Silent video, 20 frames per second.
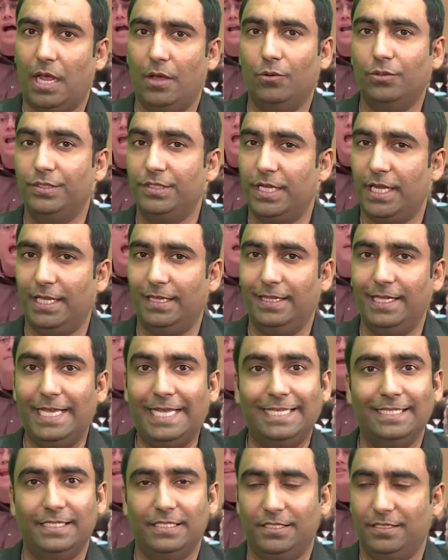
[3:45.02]
I would say
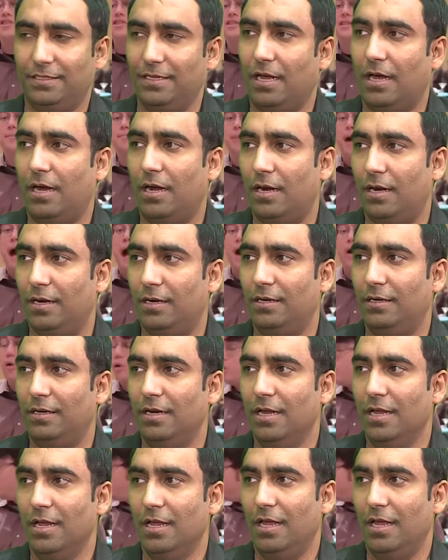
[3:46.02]
these are